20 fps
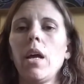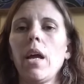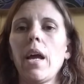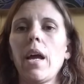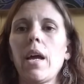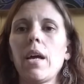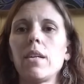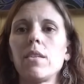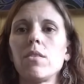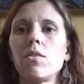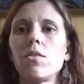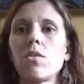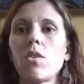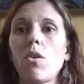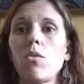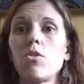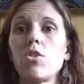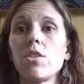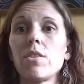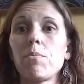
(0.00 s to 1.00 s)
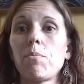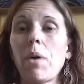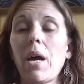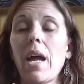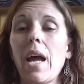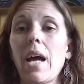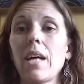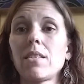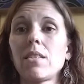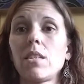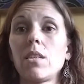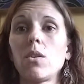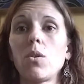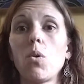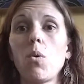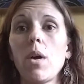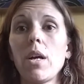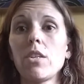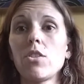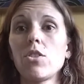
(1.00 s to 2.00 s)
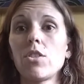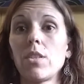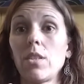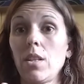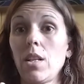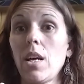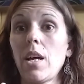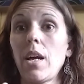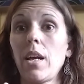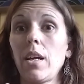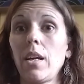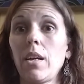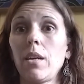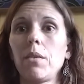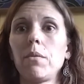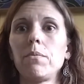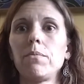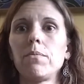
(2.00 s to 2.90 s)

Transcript: And so just by asking a question like,